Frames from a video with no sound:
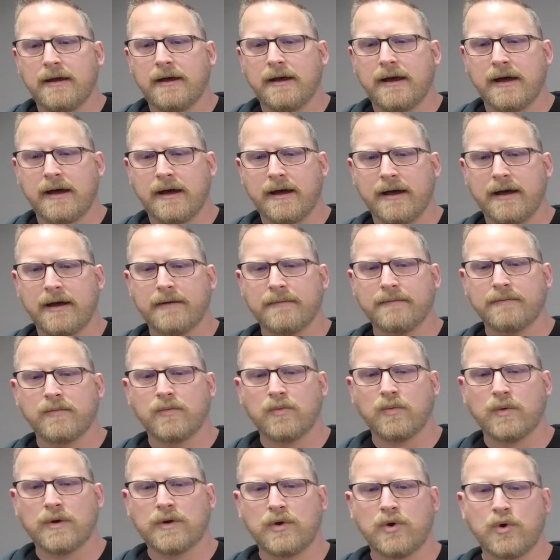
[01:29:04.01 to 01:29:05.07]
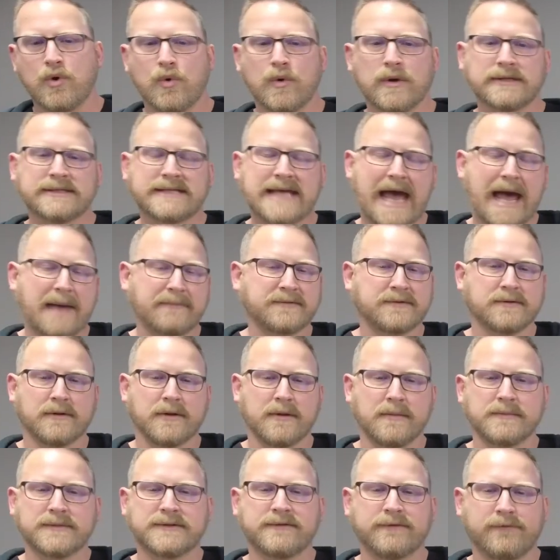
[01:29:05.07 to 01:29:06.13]
who was
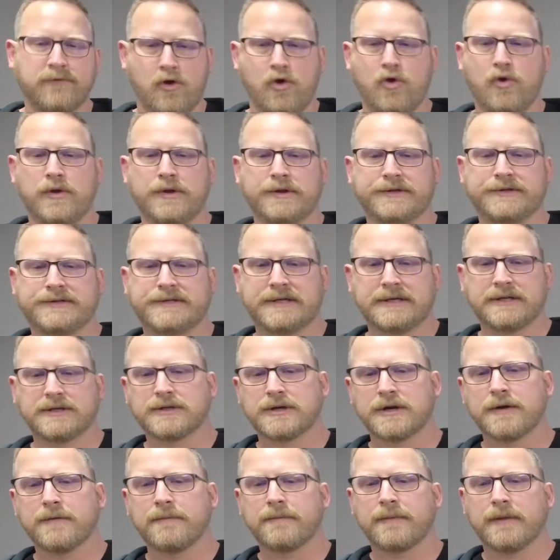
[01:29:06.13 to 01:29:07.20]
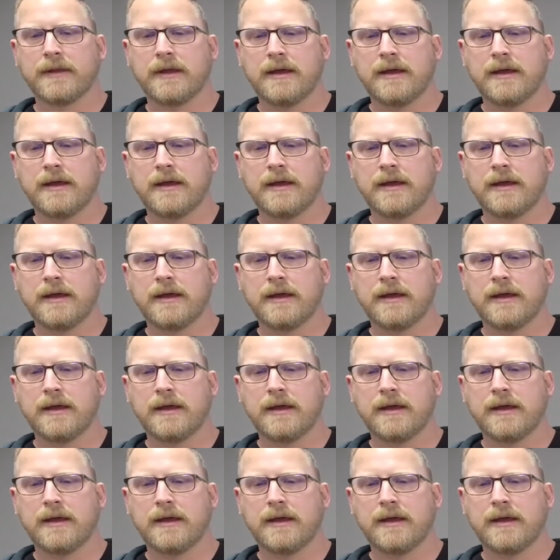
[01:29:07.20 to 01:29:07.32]
Absalom's full sister.